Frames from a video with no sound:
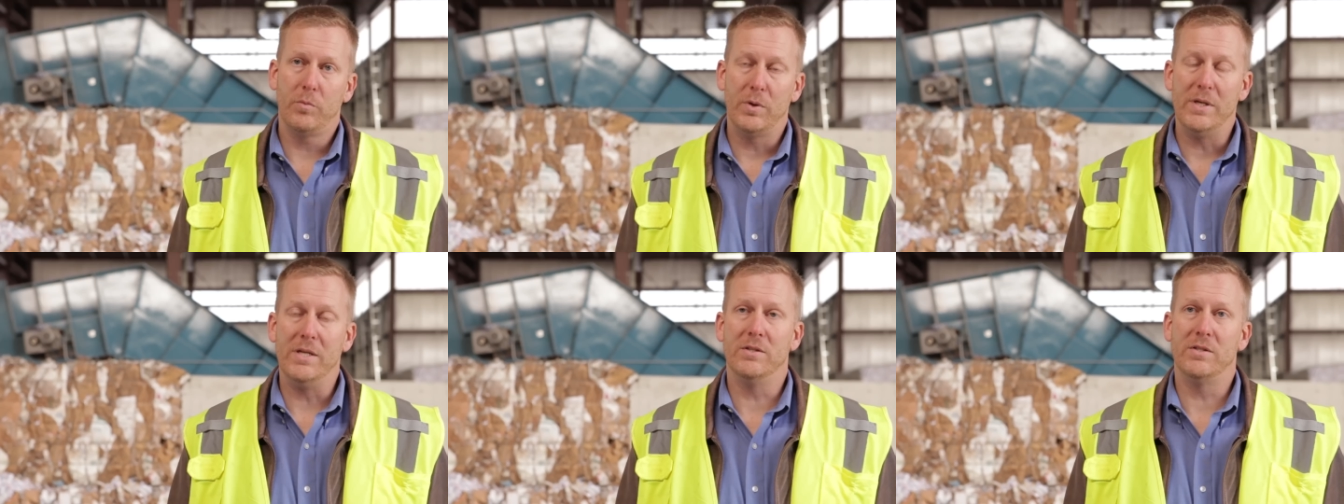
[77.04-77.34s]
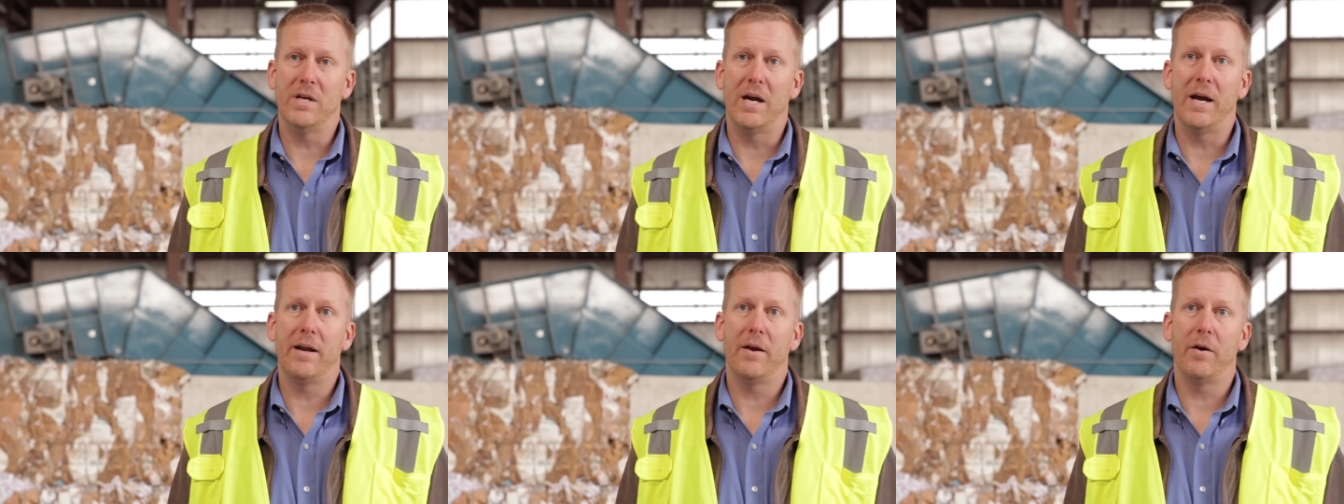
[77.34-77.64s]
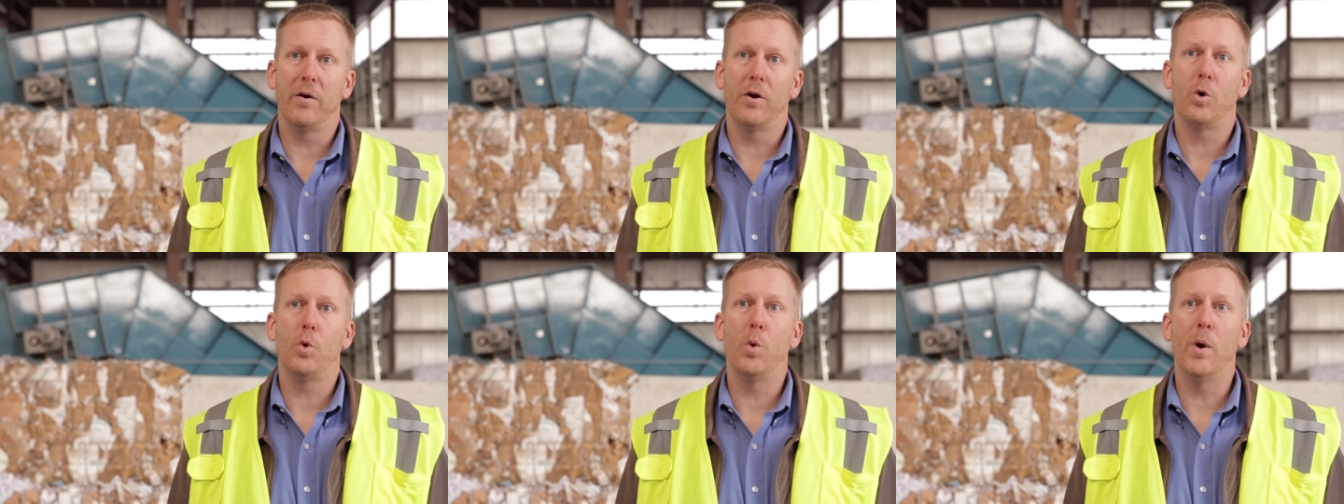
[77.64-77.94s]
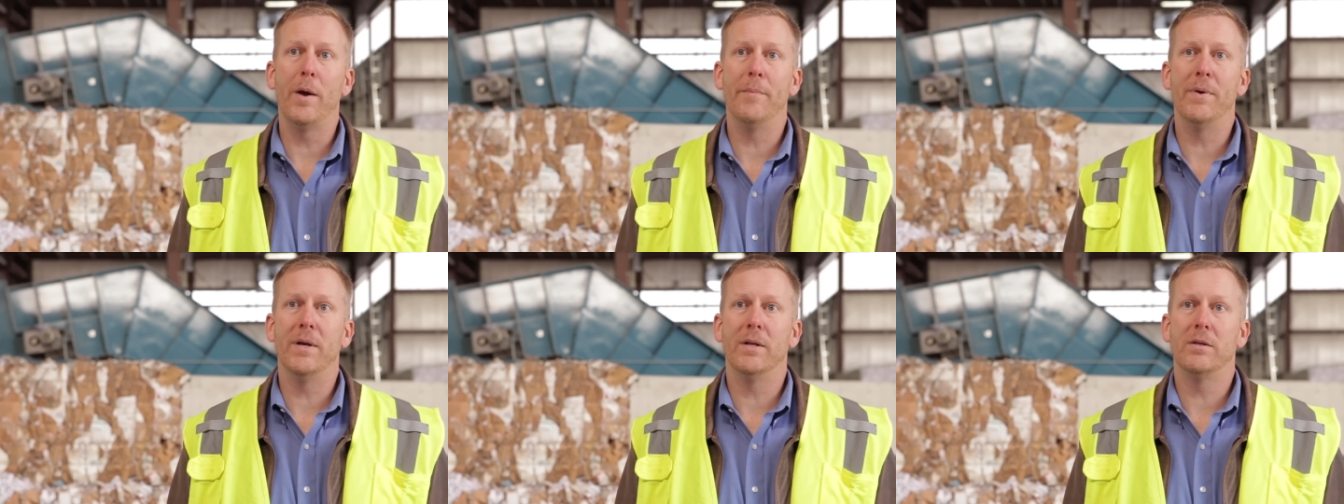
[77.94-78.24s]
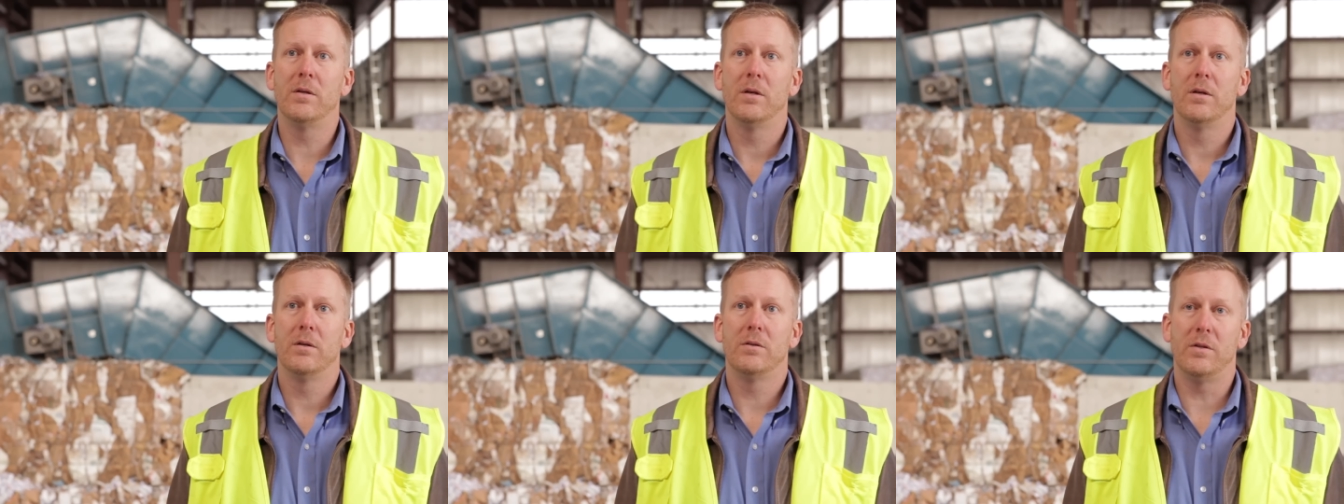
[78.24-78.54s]
We design our
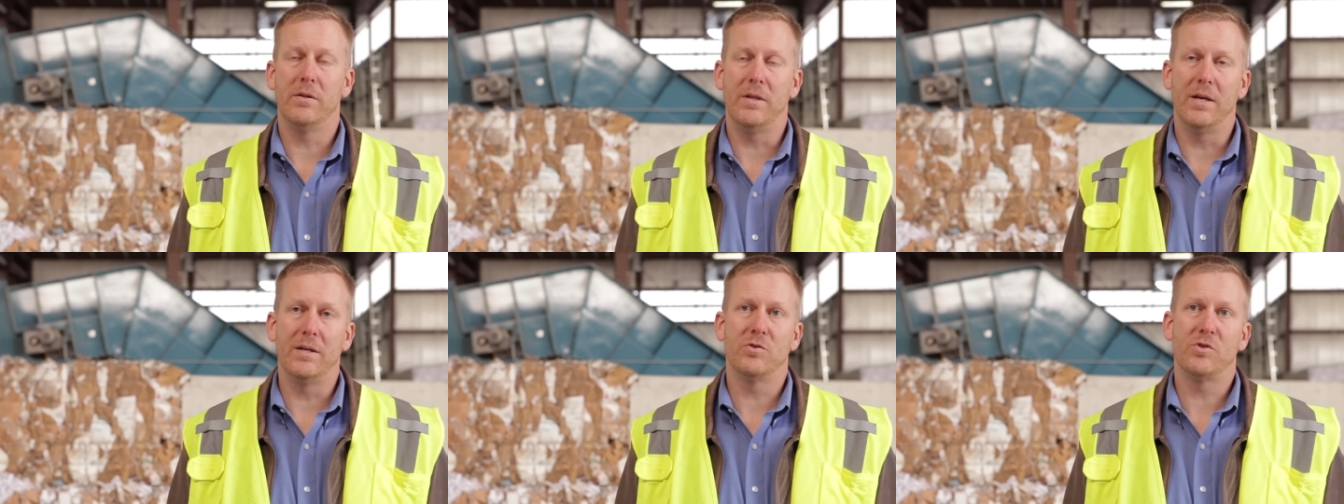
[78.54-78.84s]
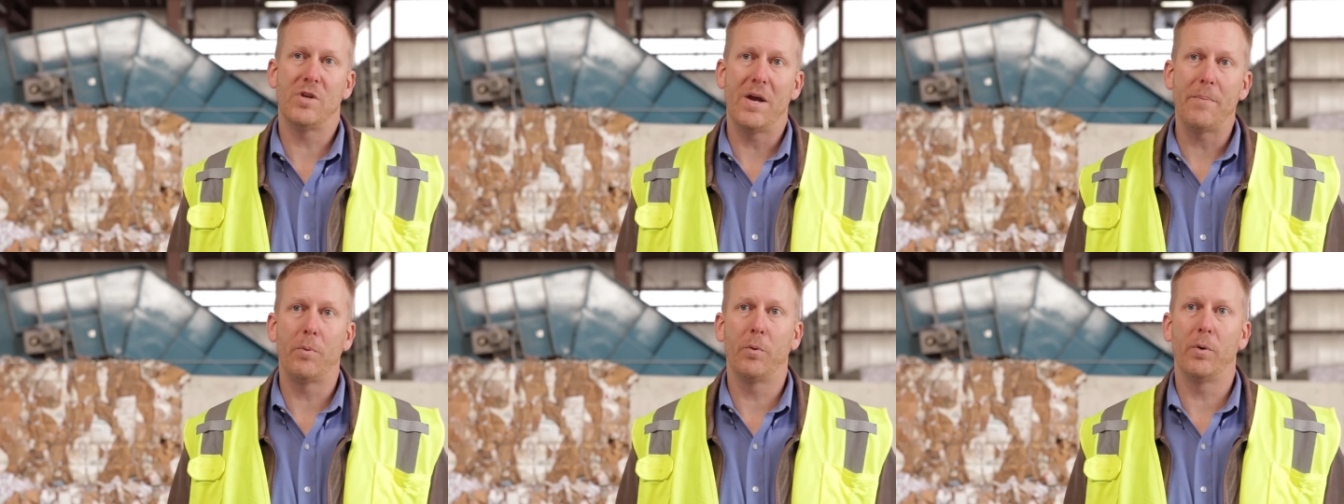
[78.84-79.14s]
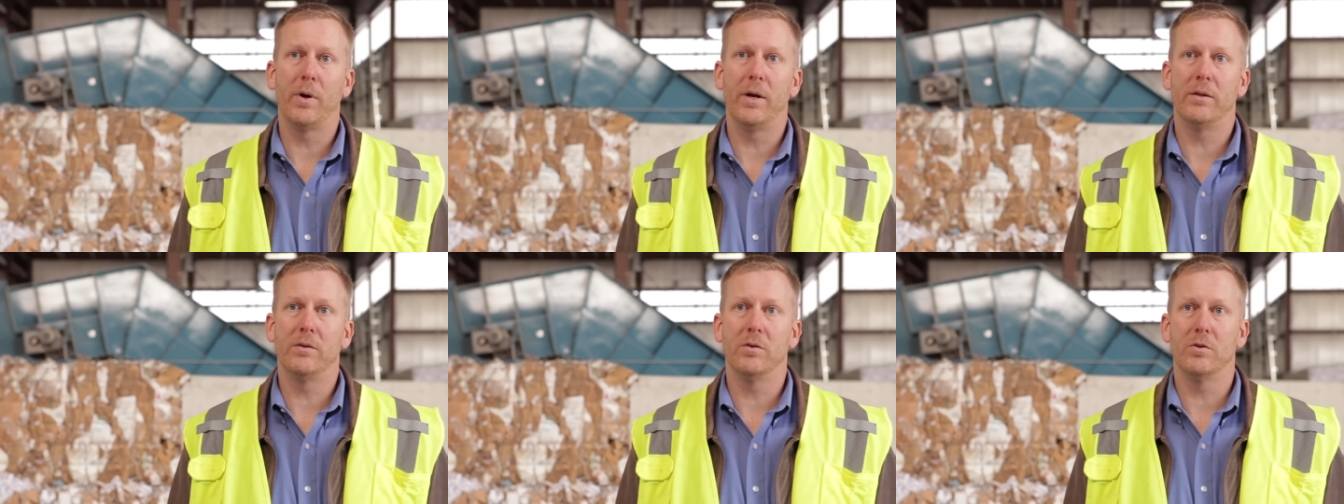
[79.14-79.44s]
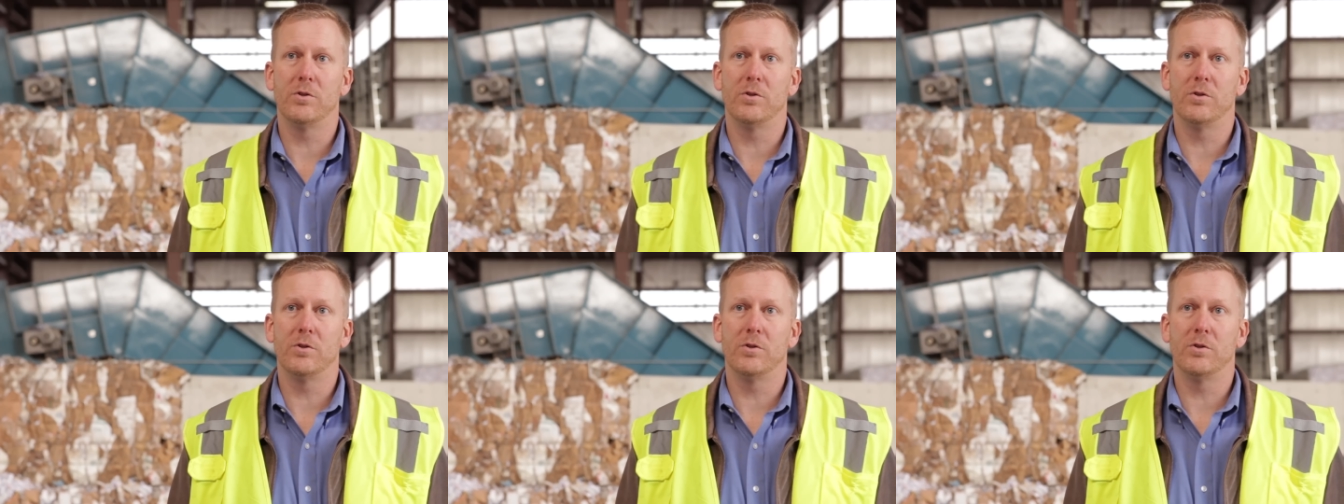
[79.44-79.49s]
equipment to then separate